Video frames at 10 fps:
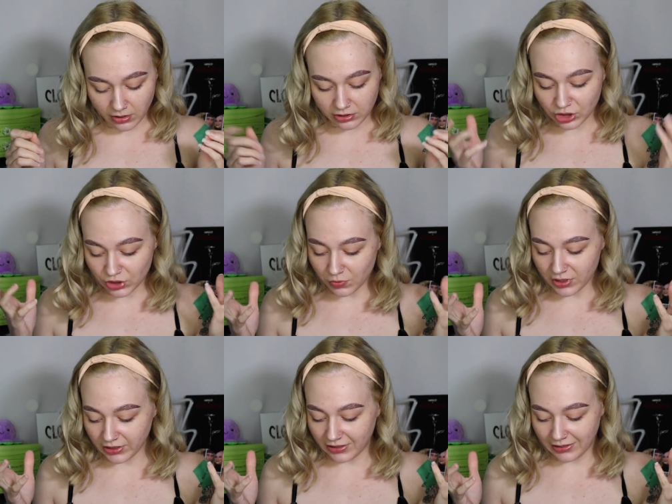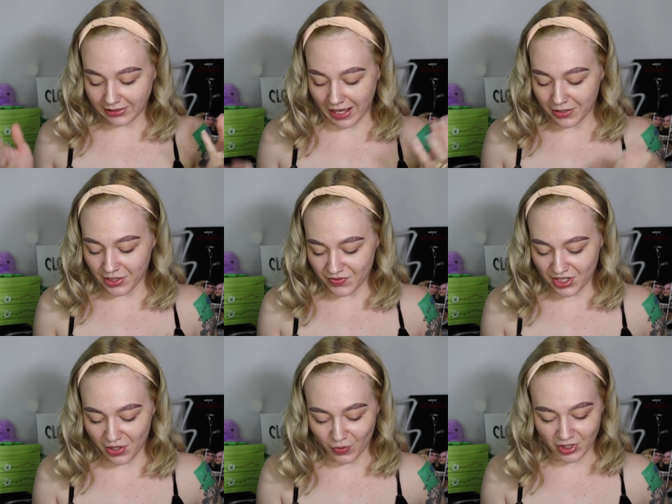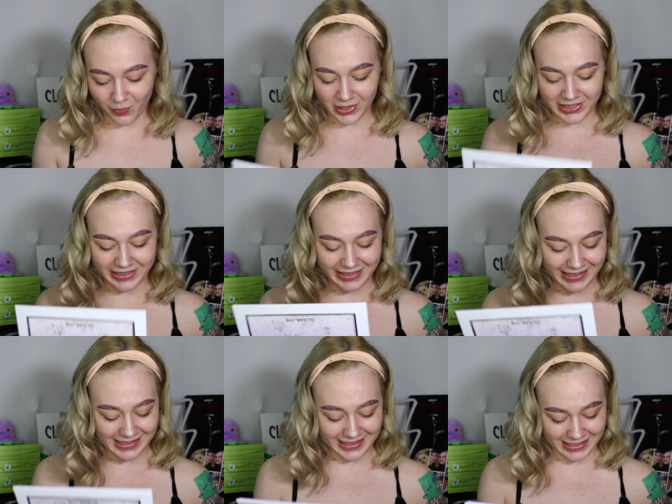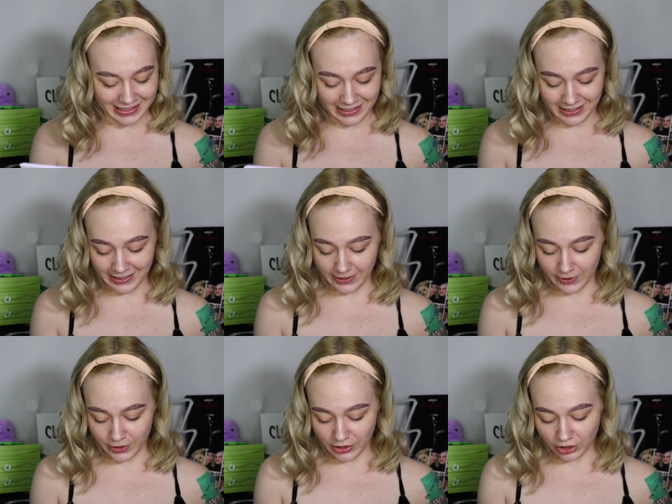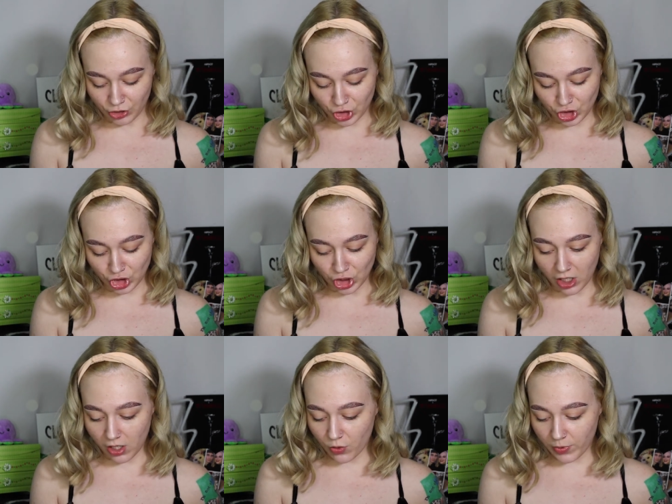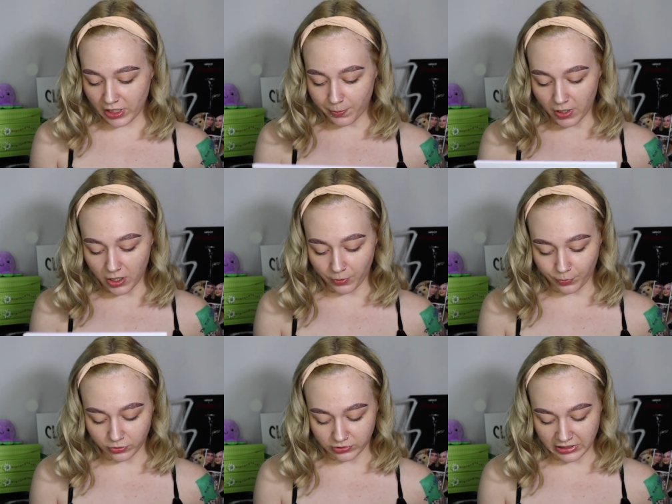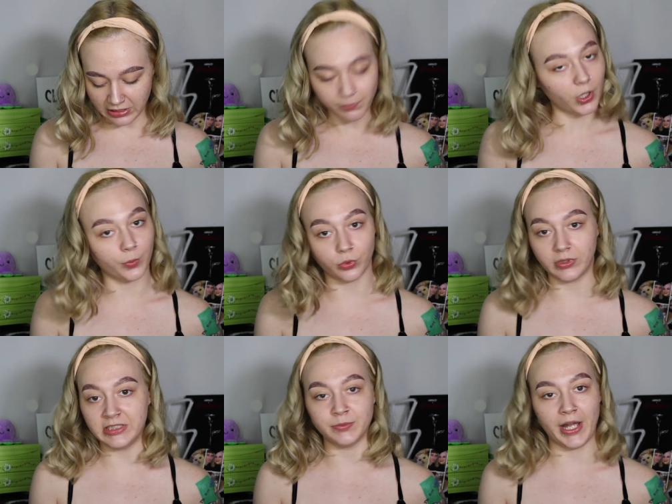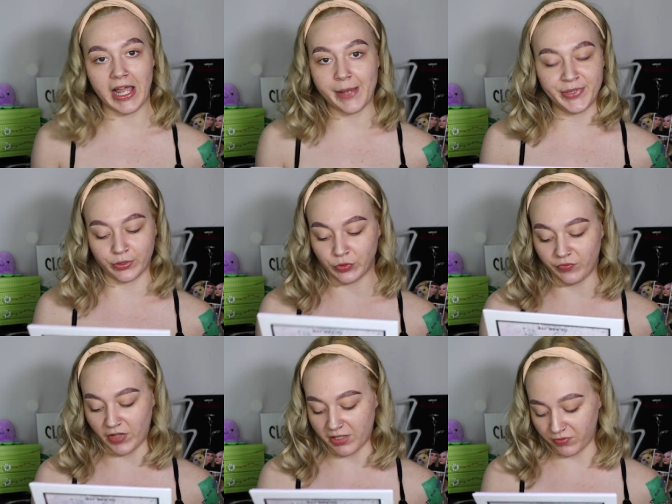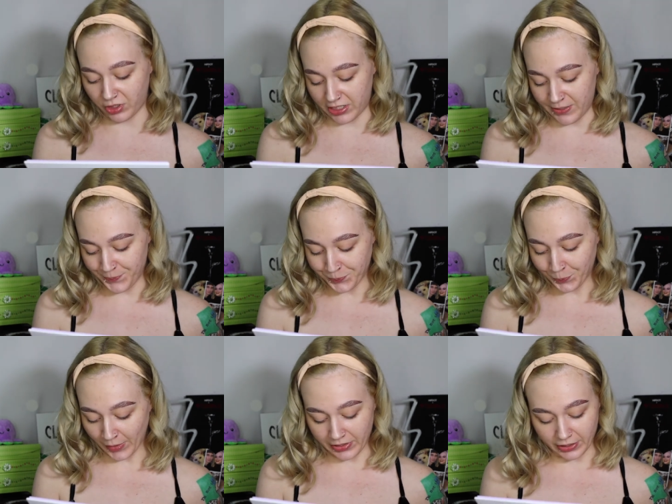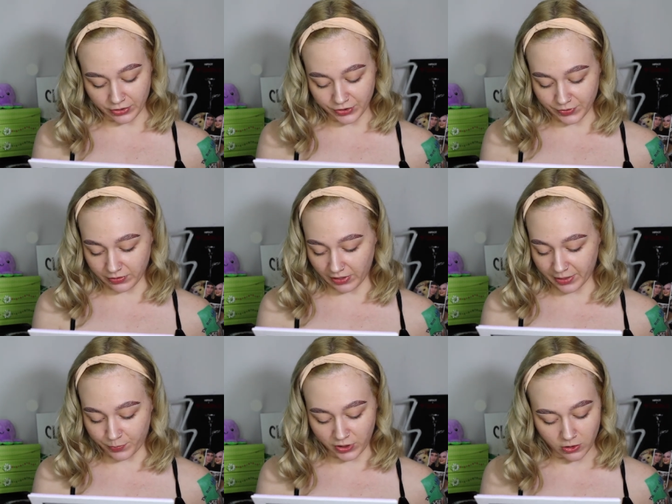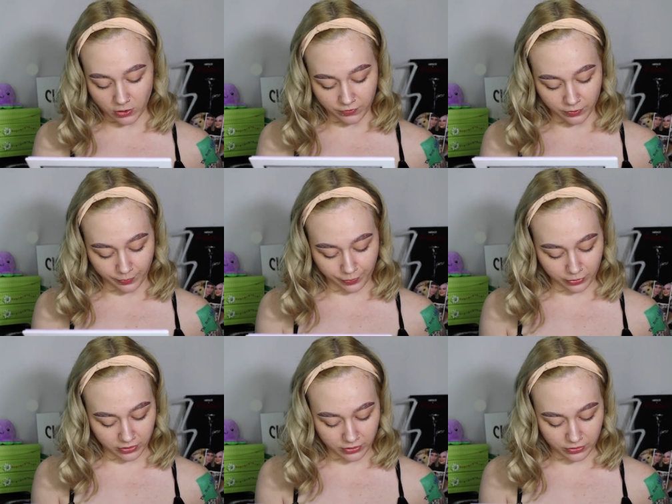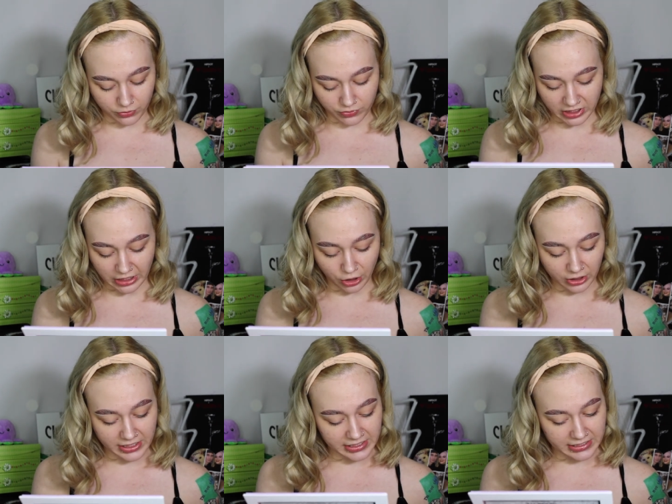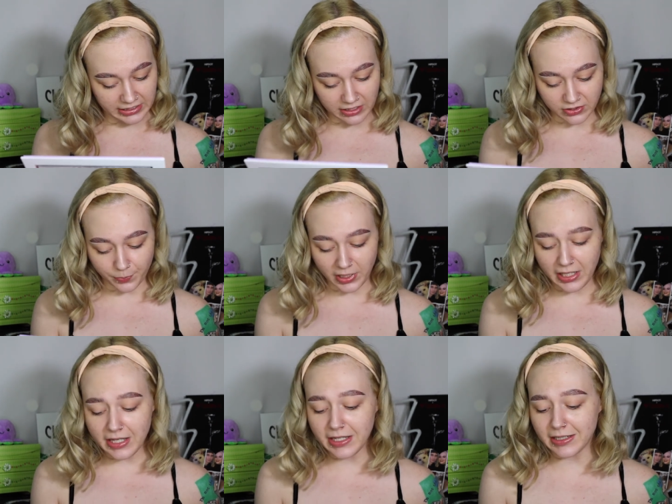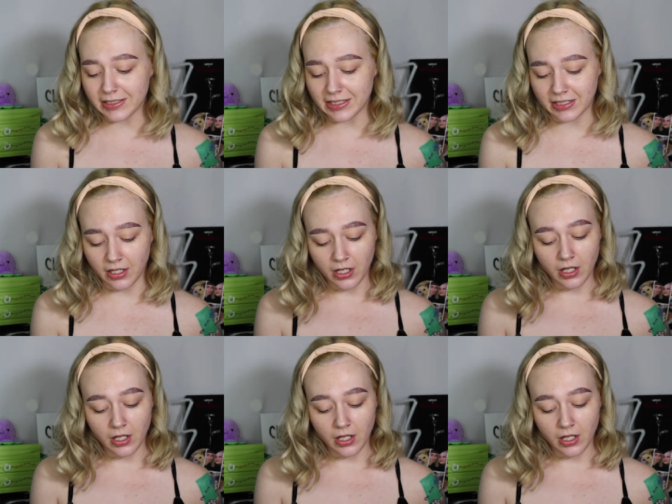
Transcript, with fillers: I just want to, I don't even know where to begin. There's so many purples, and purple is my absolute favorite. There's like beautiful blues and greens and yellows, pinks, and